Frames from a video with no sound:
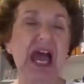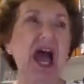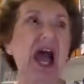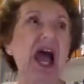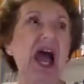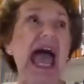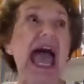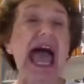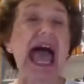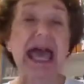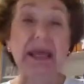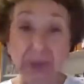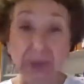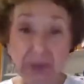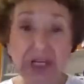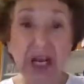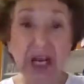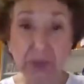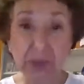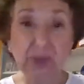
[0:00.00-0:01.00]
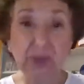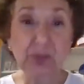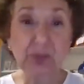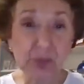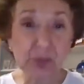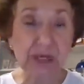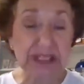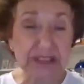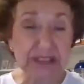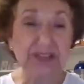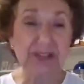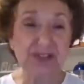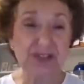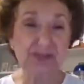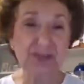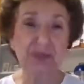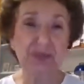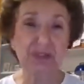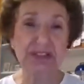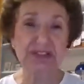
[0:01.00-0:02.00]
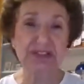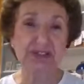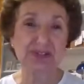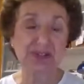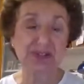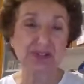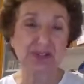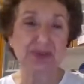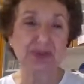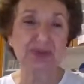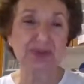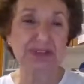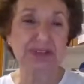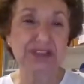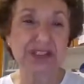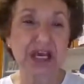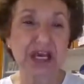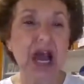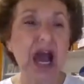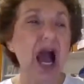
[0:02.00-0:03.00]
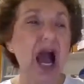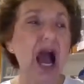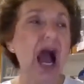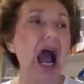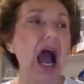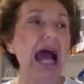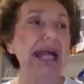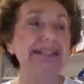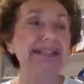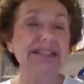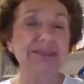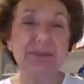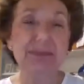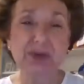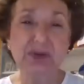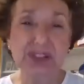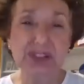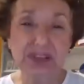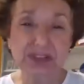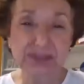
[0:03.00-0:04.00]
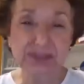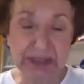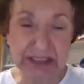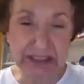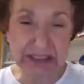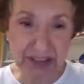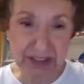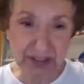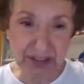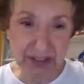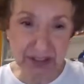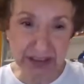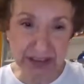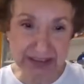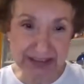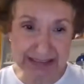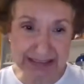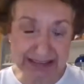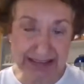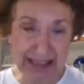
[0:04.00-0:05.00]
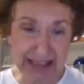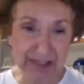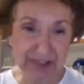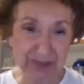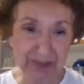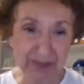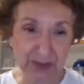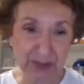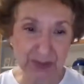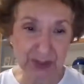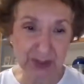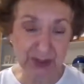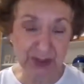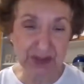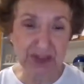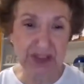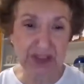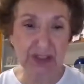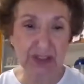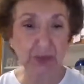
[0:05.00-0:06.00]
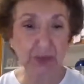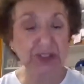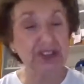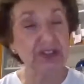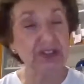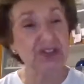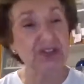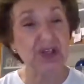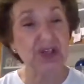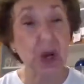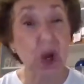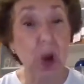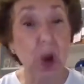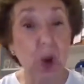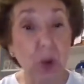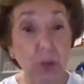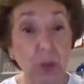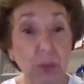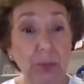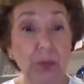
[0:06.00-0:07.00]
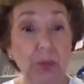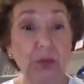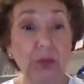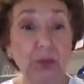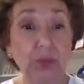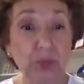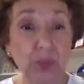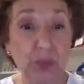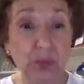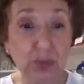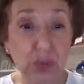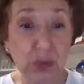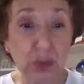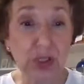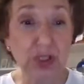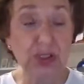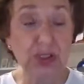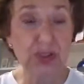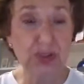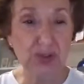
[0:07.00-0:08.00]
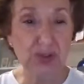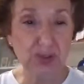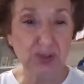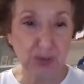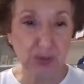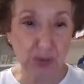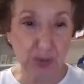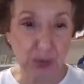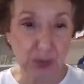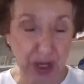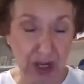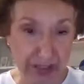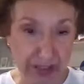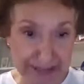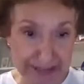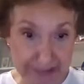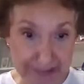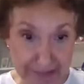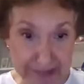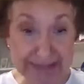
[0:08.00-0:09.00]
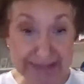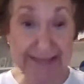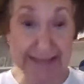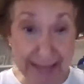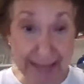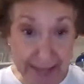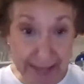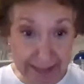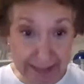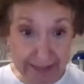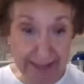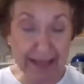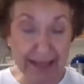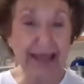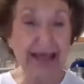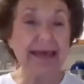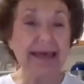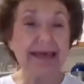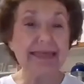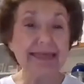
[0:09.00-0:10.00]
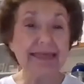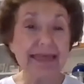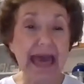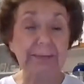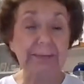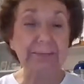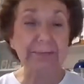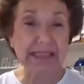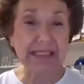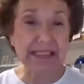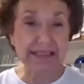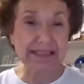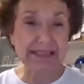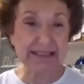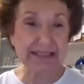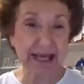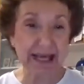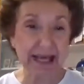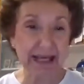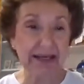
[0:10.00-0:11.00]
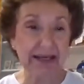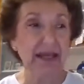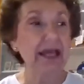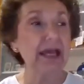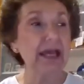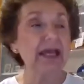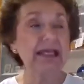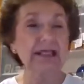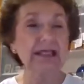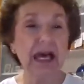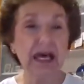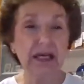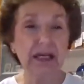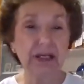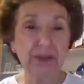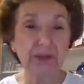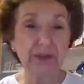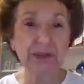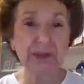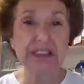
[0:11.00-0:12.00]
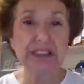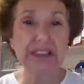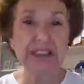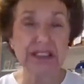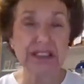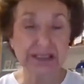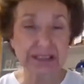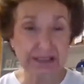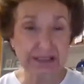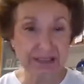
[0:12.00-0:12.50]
and when I went to school as a student, I did most of my teaching in the state of New Jersey, which is a home rule school, state. That means that not only does the